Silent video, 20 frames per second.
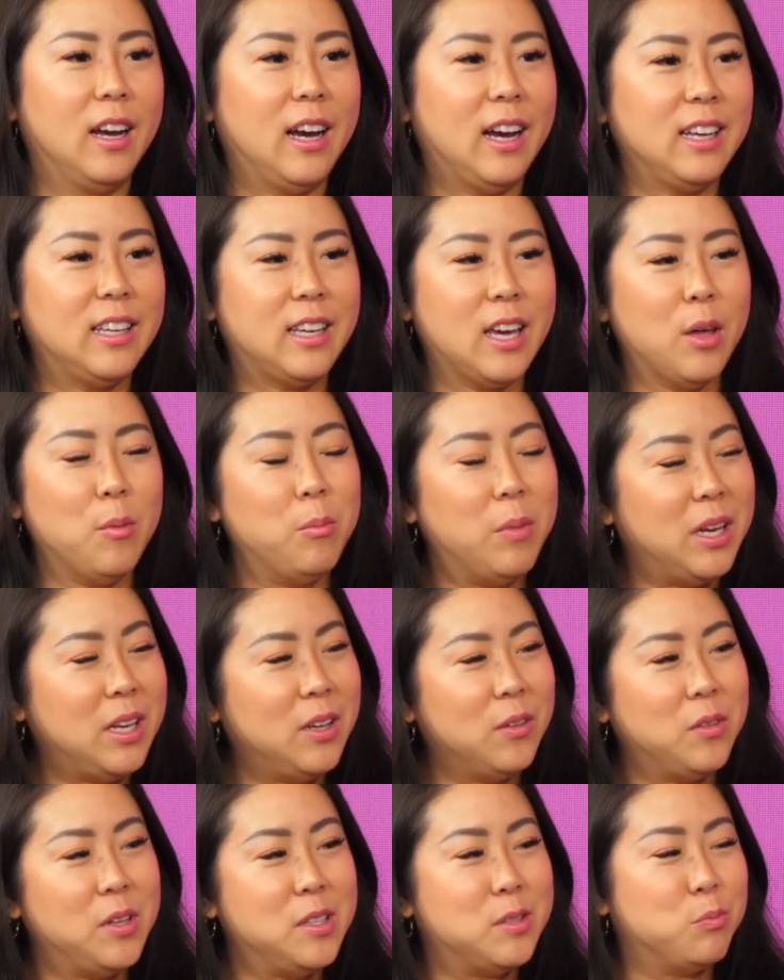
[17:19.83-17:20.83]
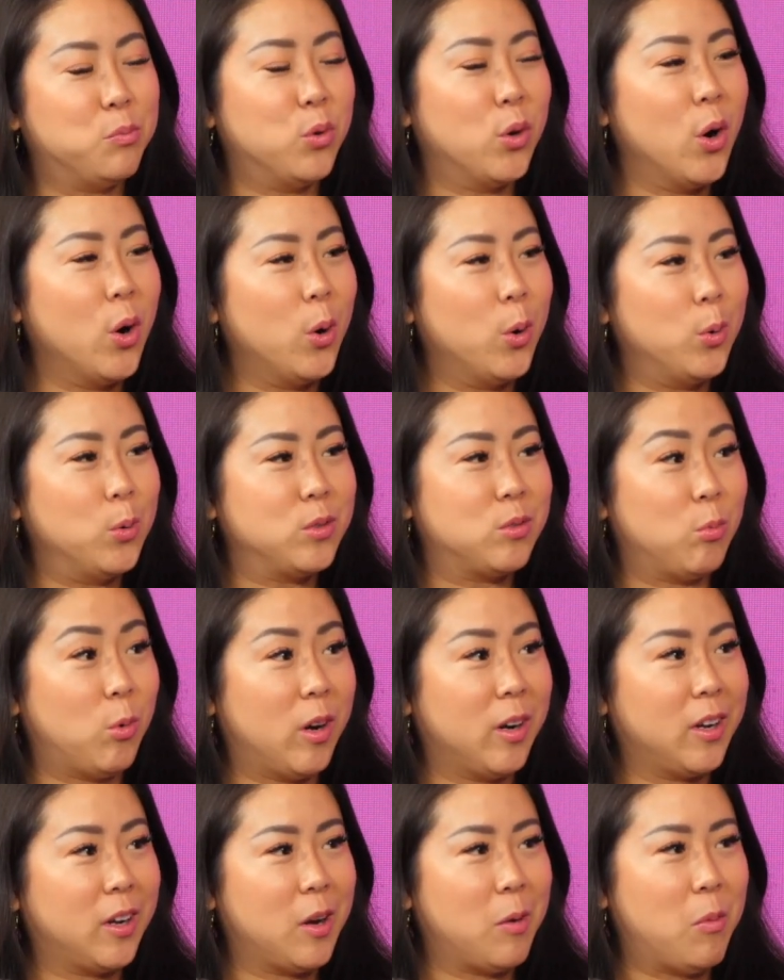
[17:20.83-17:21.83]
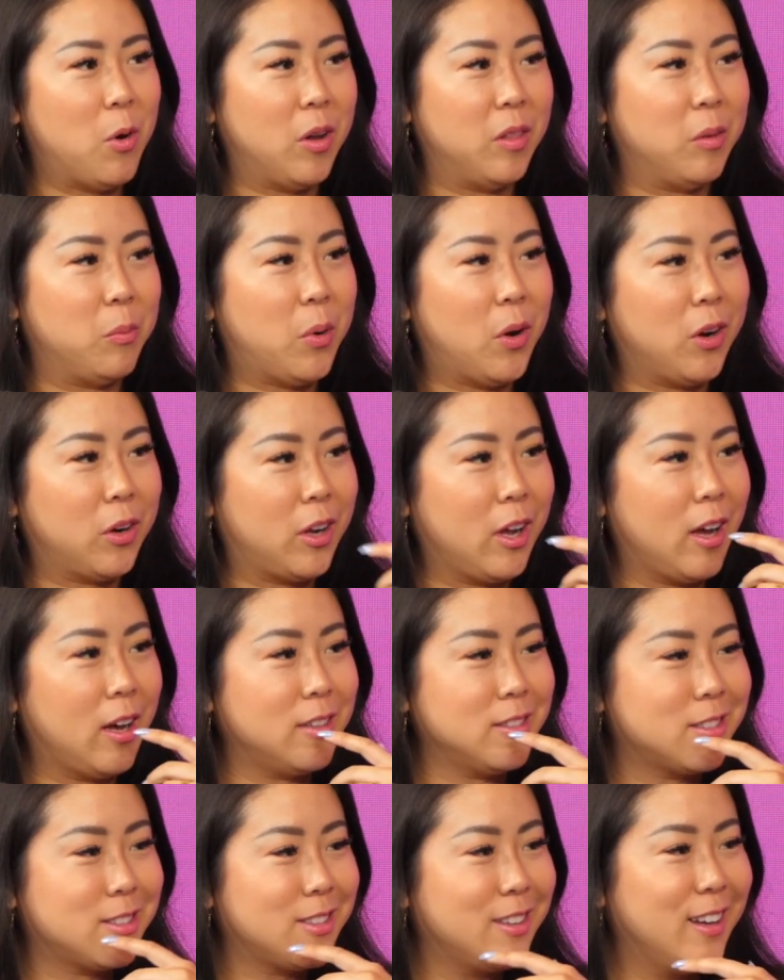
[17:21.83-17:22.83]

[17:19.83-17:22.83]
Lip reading: I get many of these bros want to come on the podcast.